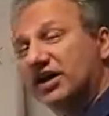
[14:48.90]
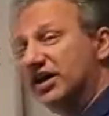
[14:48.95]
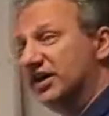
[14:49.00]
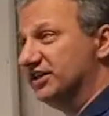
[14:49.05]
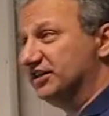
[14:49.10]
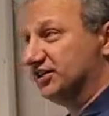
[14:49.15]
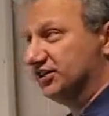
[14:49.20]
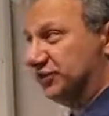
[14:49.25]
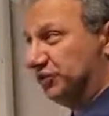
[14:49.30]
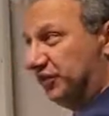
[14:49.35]

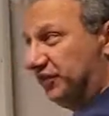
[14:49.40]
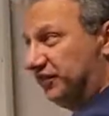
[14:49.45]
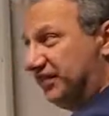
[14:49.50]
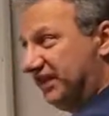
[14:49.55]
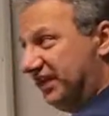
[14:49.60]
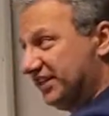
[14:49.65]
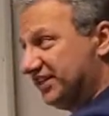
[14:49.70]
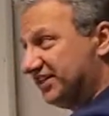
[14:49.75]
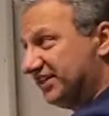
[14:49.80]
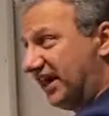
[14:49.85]
is the derivative of
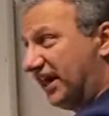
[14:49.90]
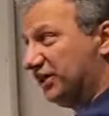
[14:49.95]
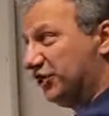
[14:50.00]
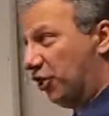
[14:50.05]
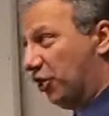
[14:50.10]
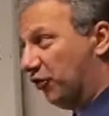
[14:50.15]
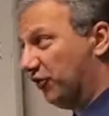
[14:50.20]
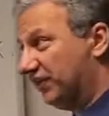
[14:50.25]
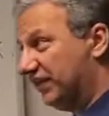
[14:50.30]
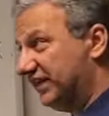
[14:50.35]
the inside
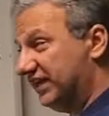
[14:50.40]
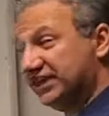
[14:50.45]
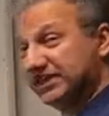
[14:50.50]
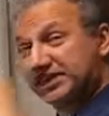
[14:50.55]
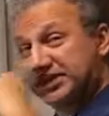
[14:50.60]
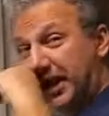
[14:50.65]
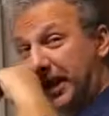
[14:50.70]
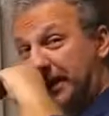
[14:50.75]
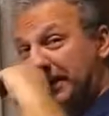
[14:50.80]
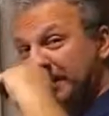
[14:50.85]
over the
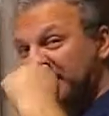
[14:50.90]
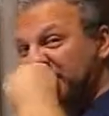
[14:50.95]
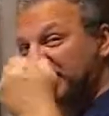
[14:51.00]
inside.